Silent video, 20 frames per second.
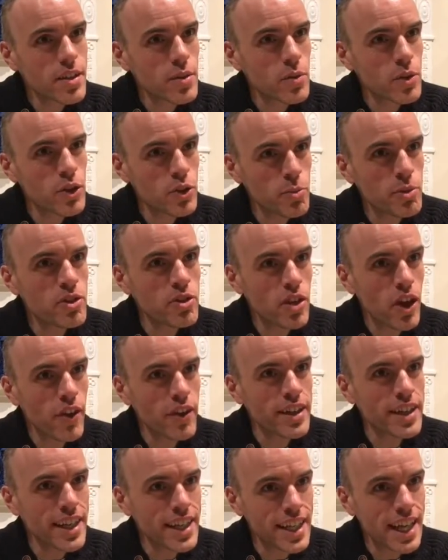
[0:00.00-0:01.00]
we should be sorry
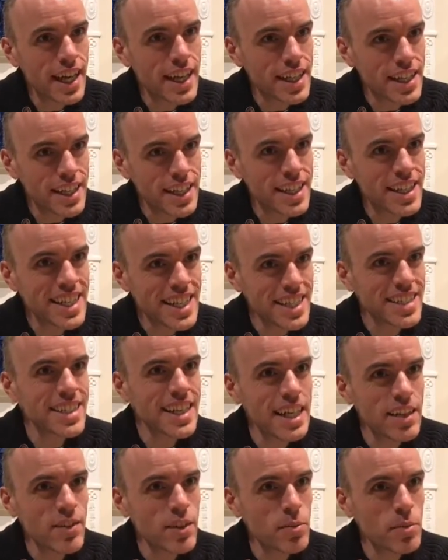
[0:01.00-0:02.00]
that he is
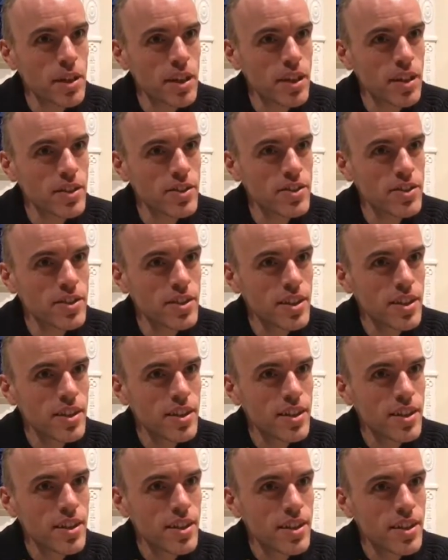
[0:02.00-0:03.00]
leaving because,
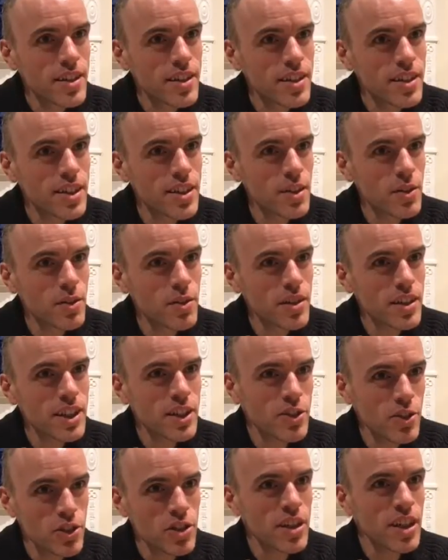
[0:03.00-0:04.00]
he's
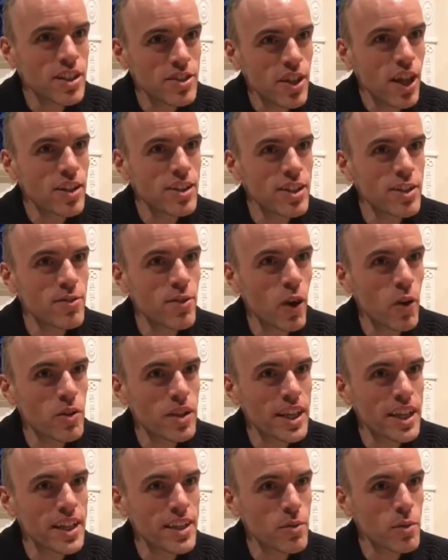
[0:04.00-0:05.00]
such an exalted
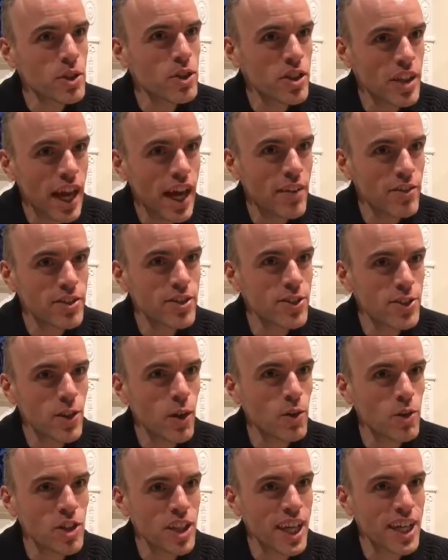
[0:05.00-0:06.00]
devotee. We should have his
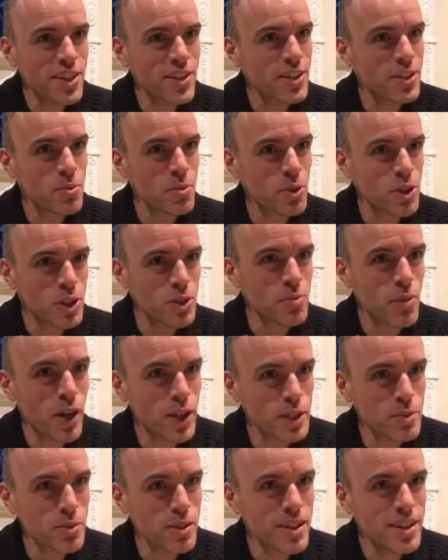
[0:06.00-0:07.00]
association as much as
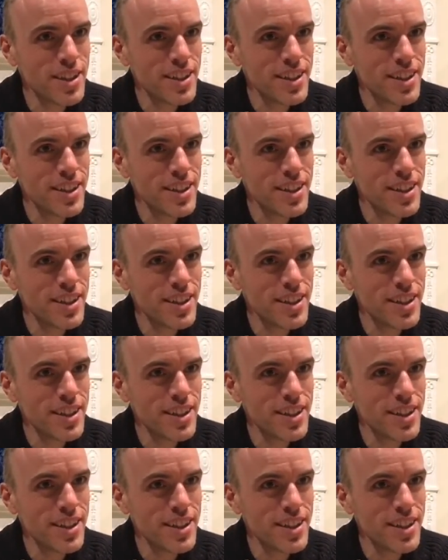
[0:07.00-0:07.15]
possible.